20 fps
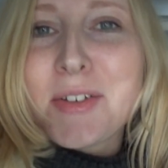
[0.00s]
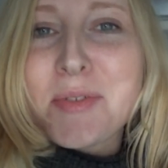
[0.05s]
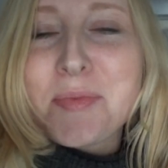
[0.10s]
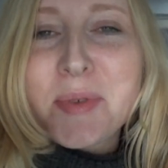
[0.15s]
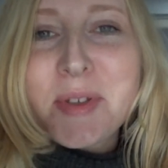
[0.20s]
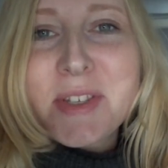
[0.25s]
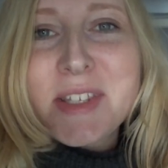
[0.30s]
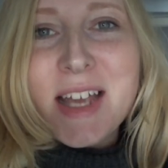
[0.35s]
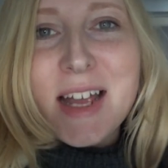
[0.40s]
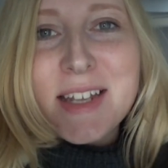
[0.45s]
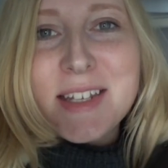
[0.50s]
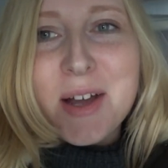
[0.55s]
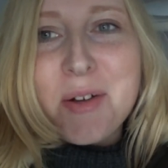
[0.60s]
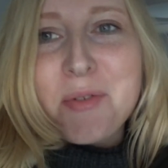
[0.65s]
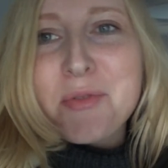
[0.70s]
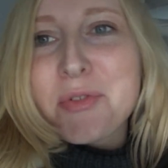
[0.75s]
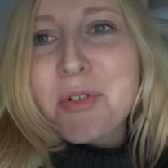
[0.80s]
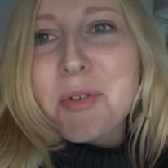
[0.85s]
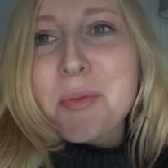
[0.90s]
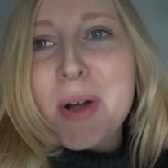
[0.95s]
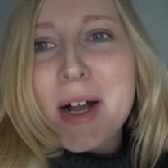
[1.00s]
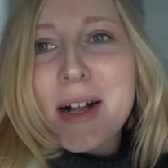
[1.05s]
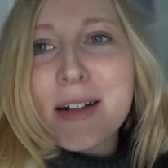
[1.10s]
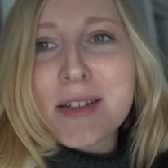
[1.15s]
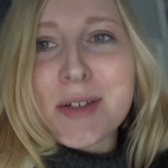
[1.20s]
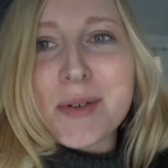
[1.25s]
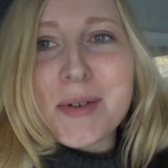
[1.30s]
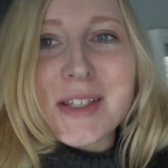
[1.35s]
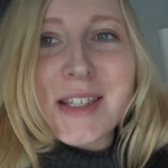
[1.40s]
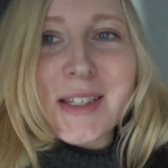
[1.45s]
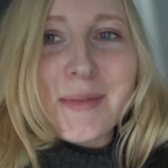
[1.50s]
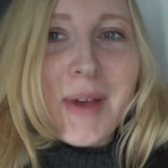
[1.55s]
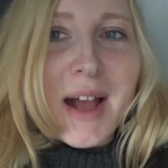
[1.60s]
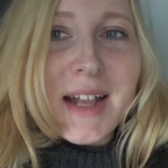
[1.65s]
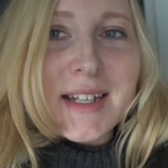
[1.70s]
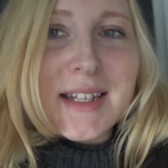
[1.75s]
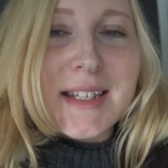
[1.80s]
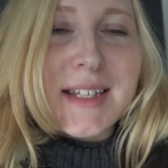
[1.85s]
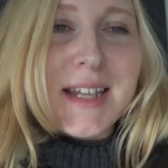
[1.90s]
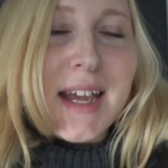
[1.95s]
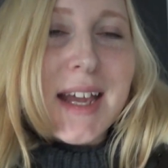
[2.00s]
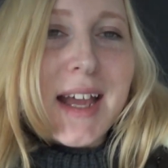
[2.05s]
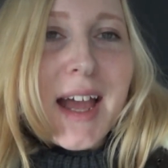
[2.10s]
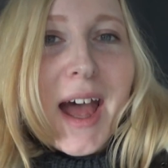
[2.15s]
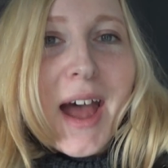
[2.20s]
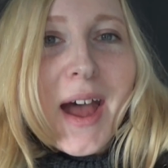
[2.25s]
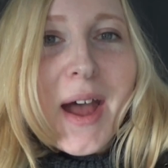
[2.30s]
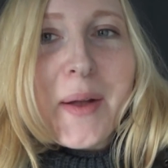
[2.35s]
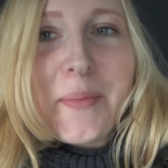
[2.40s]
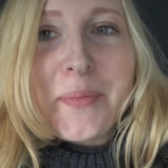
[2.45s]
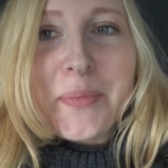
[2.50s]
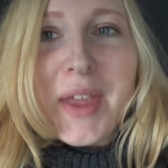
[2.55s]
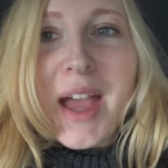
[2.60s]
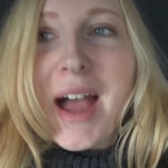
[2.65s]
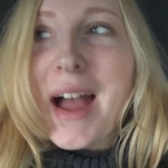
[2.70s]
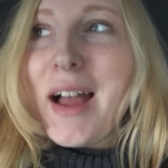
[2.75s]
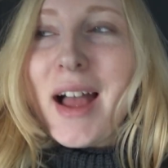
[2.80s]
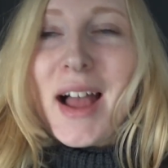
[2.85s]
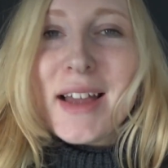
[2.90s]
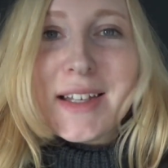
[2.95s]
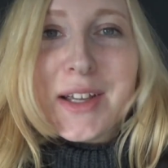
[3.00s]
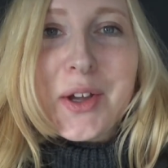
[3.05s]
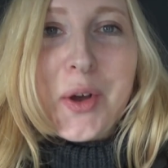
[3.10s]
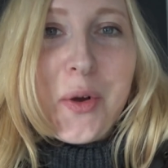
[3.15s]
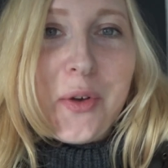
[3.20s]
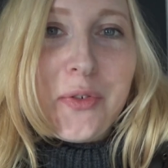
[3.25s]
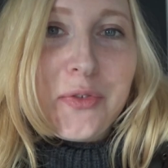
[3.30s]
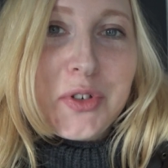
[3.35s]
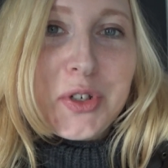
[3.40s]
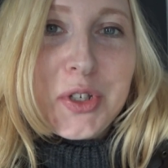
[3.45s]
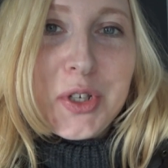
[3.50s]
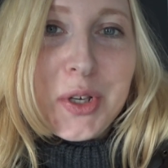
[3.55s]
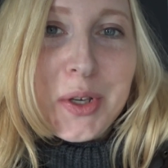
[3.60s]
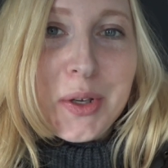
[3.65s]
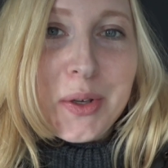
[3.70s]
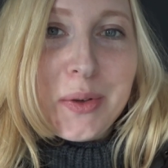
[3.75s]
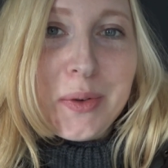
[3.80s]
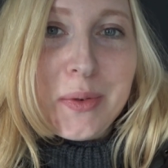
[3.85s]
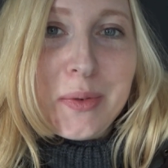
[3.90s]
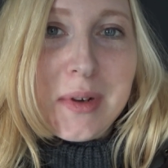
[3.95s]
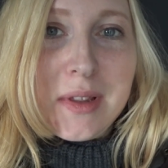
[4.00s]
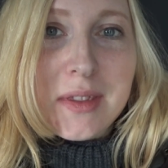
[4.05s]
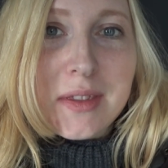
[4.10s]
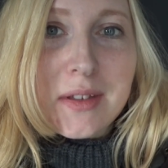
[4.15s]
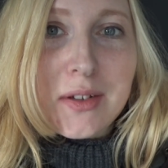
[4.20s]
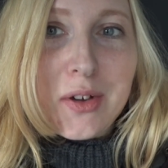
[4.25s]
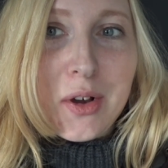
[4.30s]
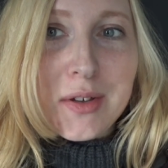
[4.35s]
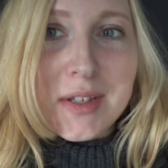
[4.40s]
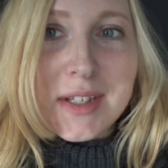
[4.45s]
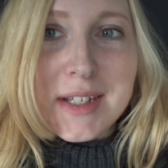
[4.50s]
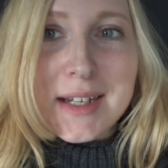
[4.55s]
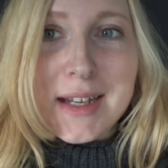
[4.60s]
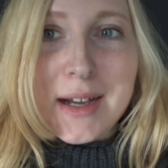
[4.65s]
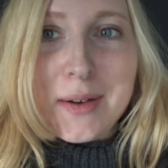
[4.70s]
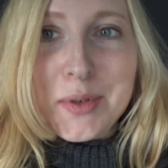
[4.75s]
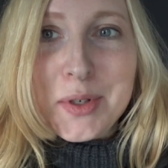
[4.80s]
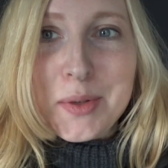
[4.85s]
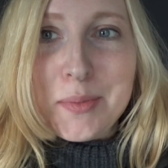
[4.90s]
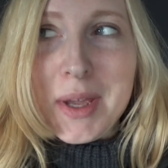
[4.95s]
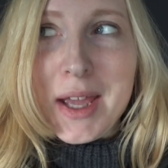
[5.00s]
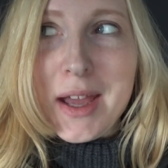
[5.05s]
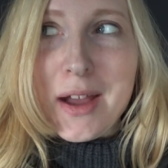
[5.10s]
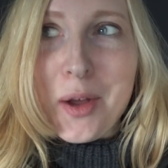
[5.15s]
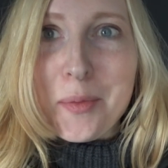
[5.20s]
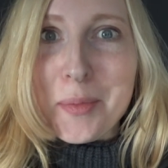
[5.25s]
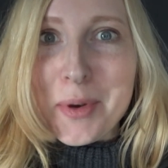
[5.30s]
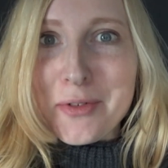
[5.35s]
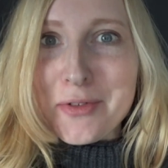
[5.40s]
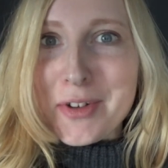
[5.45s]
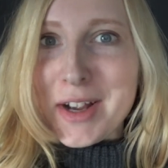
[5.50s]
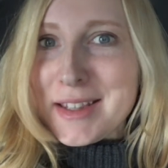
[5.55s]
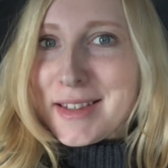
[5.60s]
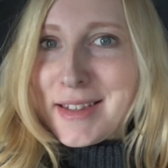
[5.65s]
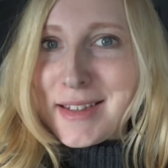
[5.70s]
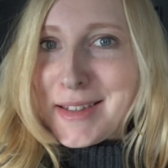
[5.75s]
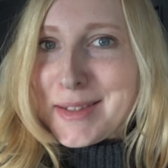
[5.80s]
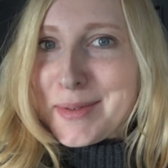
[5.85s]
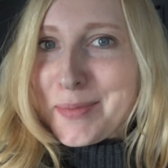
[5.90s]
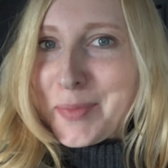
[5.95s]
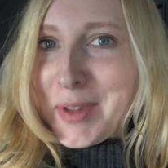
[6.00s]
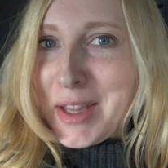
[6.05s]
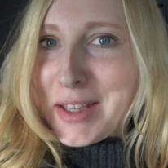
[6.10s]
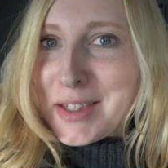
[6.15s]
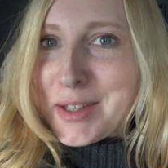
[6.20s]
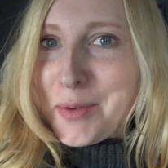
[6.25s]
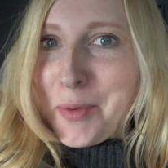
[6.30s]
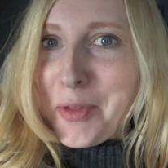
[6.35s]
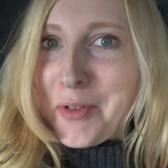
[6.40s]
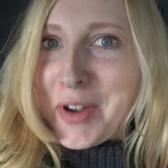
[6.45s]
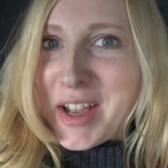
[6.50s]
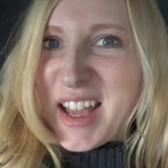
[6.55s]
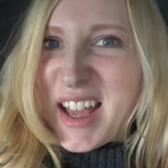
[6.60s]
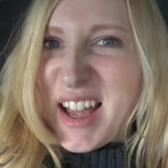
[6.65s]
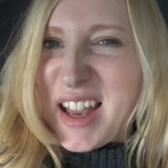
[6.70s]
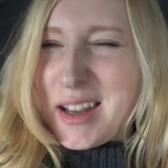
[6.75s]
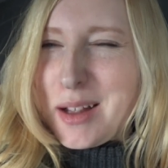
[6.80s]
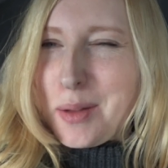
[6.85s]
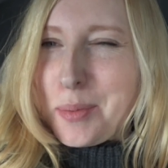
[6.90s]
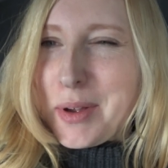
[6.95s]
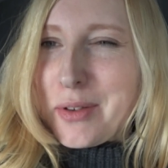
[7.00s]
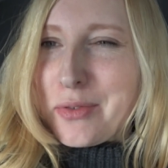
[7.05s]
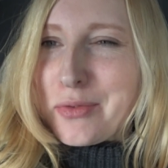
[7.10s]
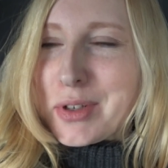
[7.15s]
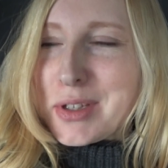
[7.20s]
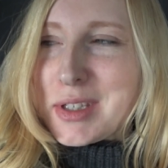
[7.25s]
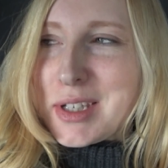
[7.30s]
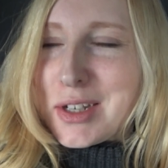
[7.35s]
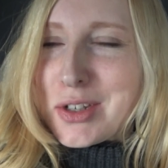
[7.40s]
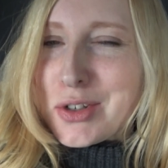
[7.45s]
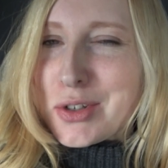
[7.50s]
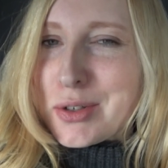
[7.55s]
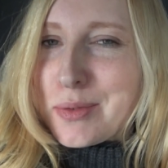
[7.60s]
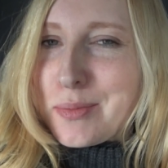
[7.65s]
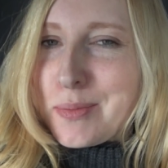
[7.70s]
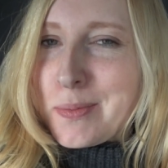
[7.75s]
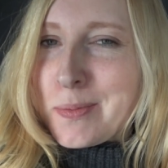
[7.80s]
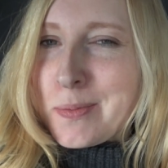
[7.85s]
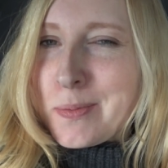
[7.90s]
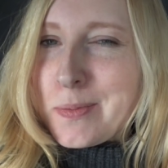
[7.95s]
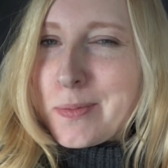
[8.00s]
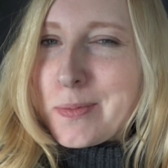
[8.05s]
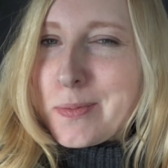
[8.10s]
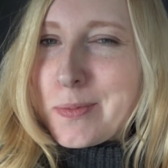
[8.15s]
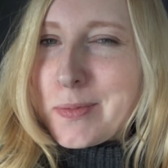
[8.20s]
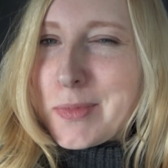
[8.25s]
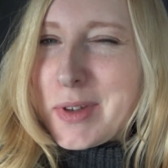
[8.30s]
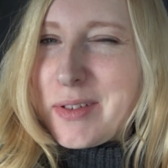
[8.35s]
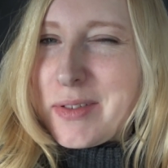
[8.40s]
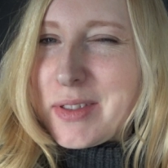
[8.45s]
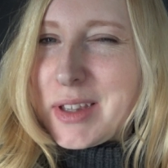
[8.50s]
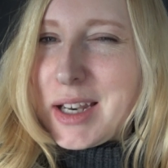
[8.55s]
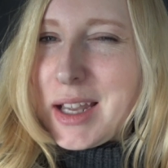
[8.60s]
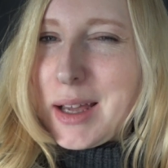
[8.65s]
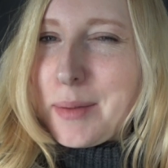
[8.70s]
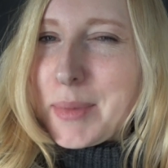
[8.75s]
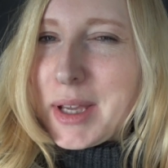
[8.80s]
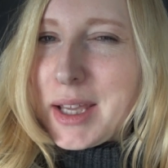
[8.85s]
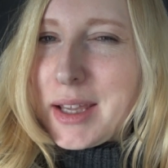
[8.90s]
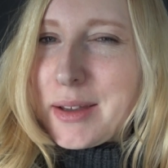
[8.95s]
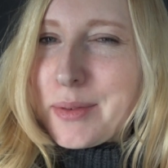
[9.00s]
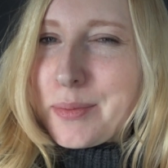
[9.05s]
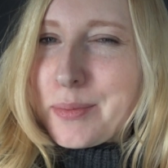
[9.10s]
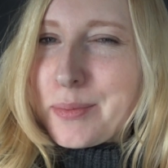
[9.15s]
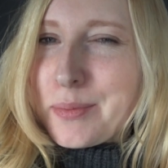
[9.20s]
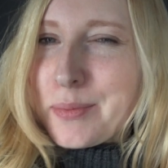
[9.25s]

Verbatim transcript: I've been sat down for a while doing some editing. Um, yeah, heading off to Costa now to meet a couple of friends. See whether I can get a little bit of footage, if they let me.